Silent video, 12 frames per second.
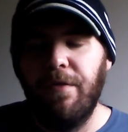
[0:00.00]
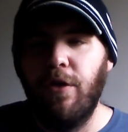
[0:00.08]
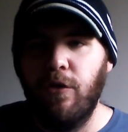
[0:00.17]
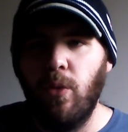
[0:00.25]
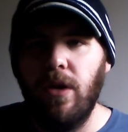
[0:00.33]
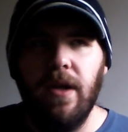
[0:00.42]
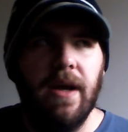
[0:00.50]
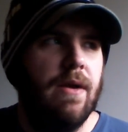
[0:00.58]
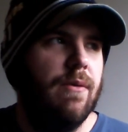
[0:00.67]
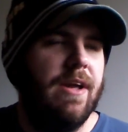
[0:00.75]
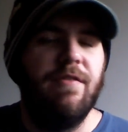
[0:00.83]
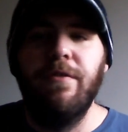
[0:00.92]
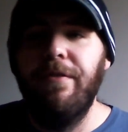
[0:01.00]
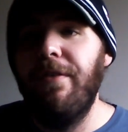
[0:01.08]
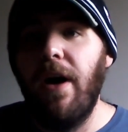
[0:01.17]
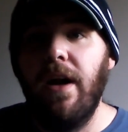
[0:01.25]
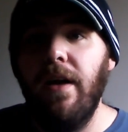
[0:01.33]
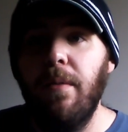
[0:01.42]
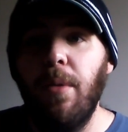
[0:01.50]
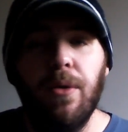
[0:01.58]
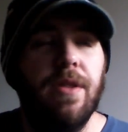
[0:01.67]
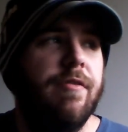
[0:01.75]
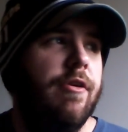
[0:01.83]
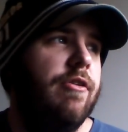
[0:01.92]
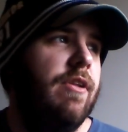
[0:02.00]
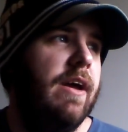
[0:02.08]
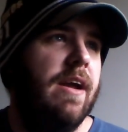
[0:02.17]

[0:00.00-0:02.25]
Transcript: the first one. Like I don't give a fuck about the first.